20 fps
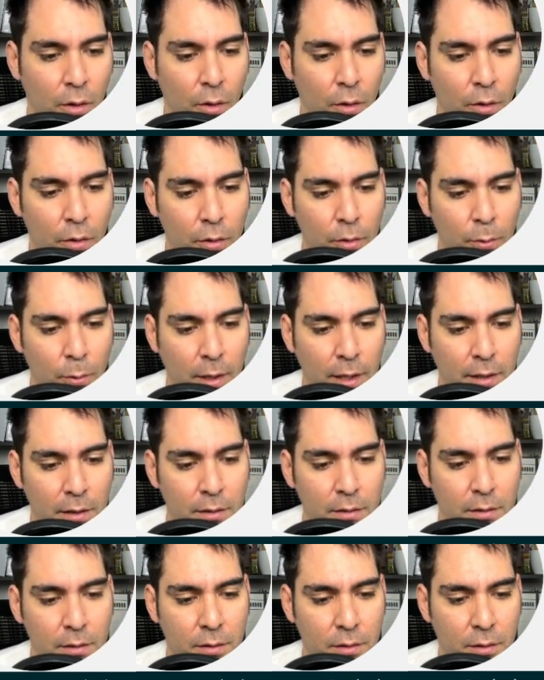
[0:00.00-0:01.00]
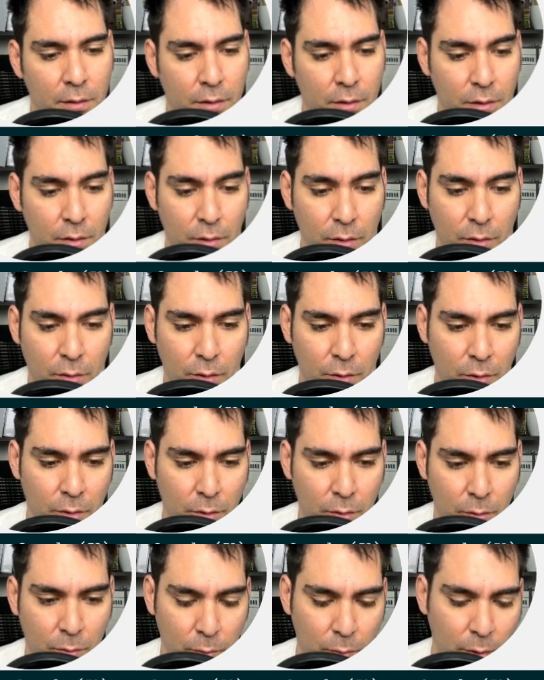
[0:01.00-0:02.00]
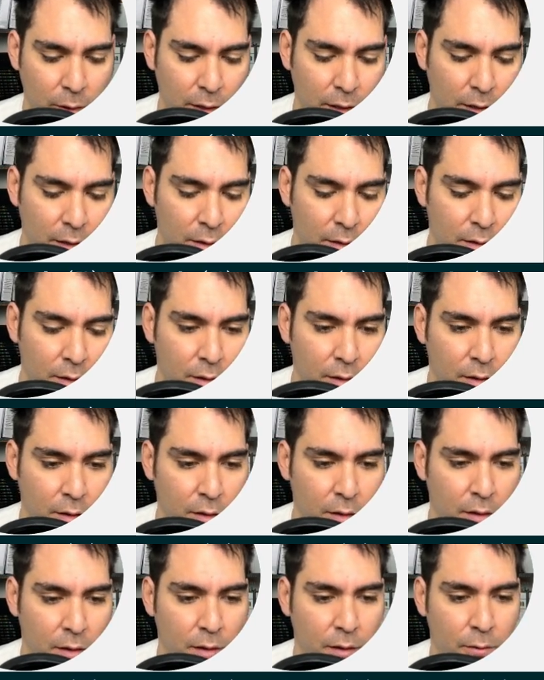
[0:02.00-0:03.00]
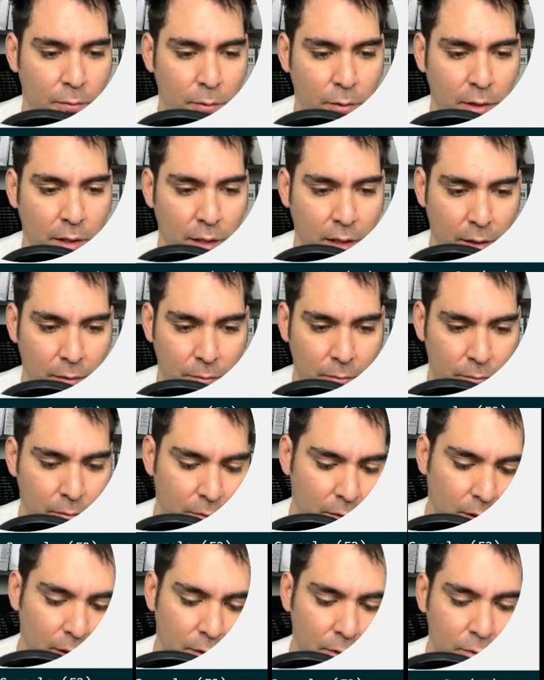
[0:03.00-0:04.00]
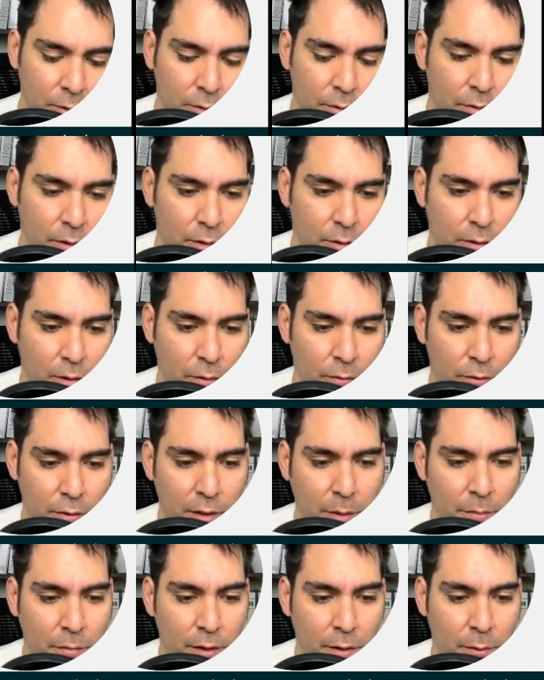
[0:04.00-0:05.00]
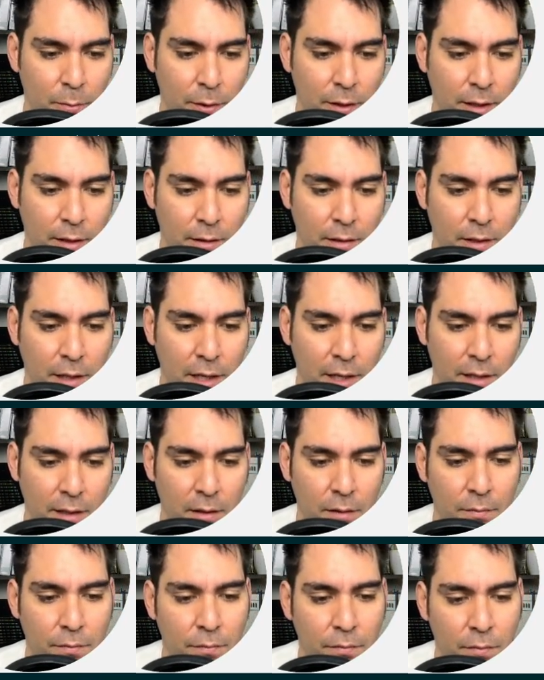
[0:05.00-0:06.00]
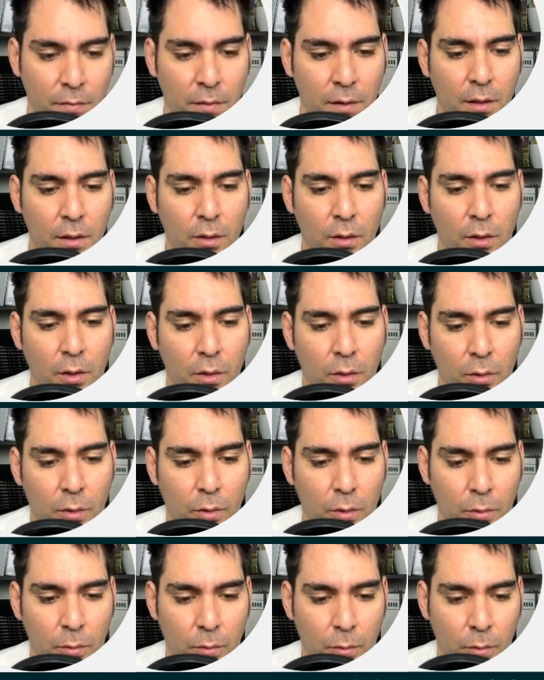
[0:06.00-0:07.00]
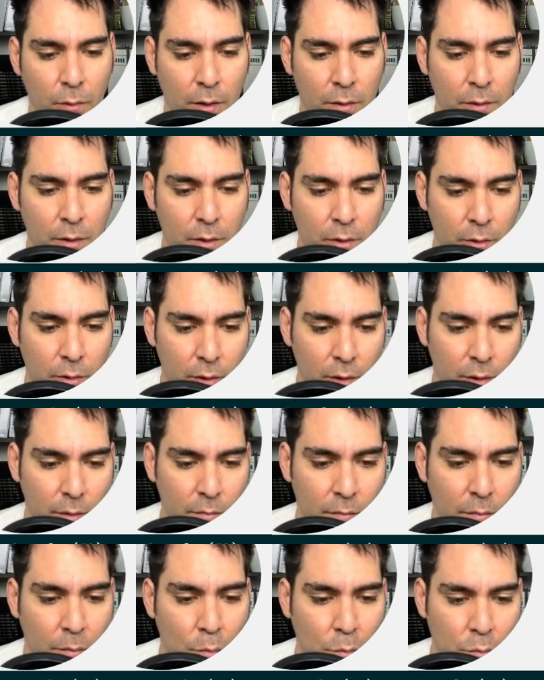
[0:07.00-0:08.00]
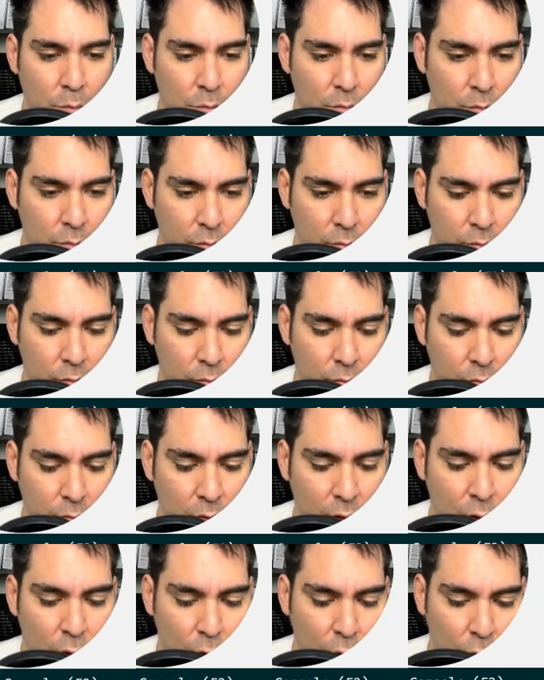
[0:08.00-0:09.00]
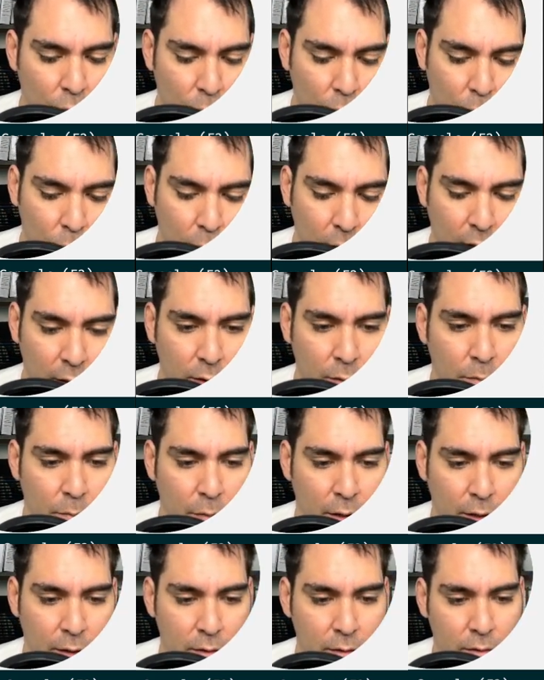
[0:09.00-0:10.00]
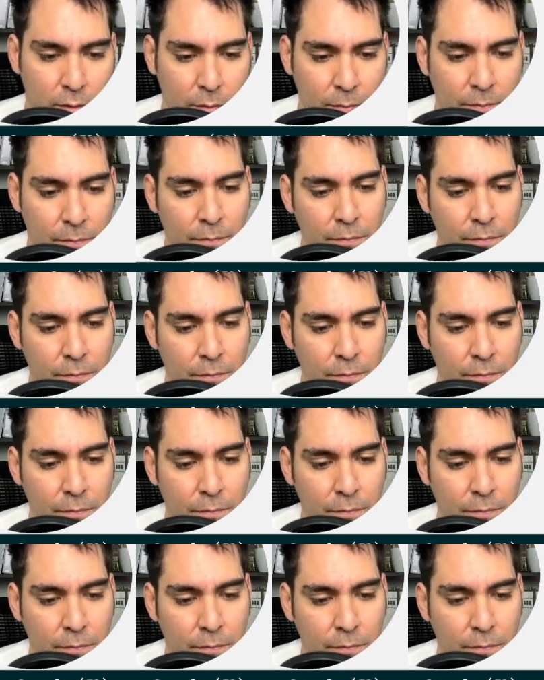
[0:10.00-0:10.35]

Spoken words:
Otherwise, if we have a constructor of something with a tail, we return 1 plus